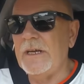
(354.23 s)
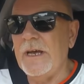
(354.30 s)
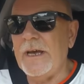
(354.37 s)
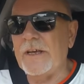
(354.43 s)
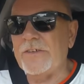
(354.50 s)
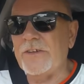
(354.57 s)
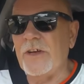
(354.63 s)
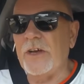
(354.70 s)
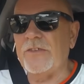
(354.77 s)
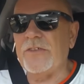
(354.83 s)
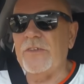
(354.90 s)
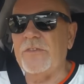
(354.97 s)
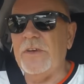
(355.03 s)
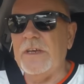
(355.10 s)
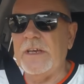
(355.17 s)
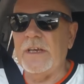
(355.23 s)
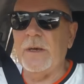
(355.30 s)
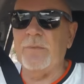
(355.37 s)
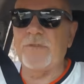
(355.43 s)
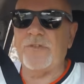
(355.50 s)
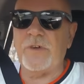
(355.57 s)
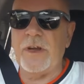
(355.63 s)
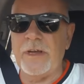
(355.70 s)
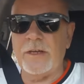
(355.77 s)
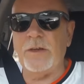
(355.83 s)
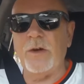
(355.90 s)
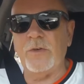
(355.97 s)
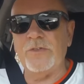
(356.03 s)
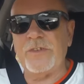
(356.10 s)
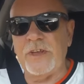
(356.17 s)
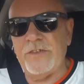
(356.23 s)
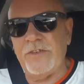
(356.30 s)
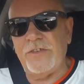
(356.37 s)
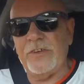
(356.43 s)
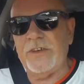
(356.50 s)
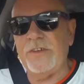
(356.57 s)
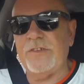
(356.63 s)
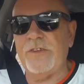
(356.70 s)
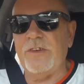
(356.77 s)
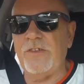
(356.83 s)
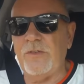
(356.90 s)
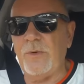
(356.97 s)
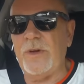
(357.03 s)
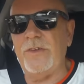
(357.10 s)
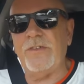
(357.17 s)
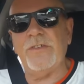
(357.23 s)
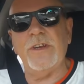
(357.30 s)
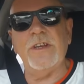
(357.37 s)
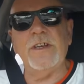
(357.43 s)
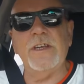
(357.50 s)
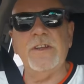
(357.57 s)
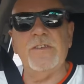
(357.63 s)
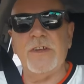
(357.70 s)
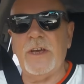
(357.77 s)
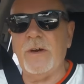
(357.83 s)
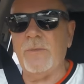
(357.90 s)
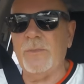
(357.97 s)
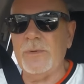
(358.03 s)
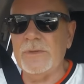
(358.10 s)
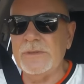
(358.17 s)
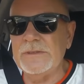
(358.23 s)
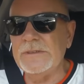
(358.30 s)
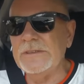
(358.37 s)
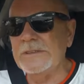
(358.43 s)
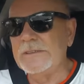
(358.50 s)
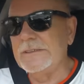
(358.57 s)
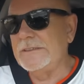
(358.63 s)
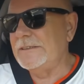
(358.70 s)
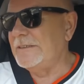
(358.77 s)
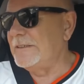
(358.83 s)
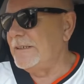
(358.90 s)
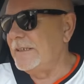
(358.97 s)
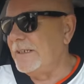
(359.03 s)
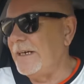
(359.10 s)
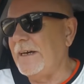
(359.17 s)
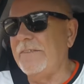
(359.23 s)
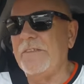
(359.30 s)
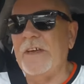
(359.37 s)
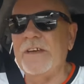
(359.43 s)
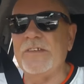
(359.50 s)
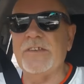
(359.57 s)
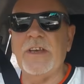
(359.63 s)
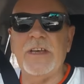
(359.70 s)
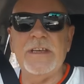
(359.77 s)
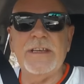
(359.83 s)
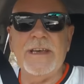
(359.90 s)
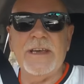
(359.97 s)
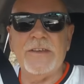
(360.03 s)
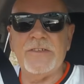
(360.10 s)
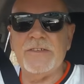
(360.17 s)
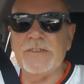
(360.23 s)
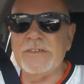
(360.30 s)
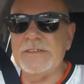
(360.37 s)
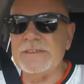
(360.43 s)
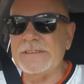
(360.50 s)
X asks if he can come straight along, says he's in a situation, he needs help, and they say yes.